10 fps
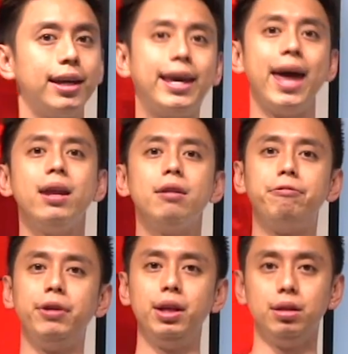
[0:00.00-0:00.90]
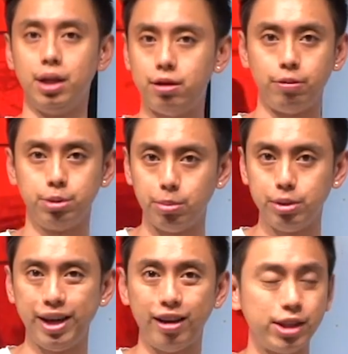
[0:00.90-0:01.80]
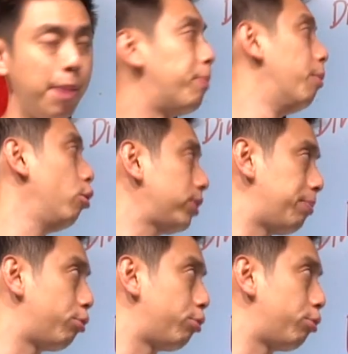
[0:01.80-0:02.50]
get an affiliate link from somebody else and promote that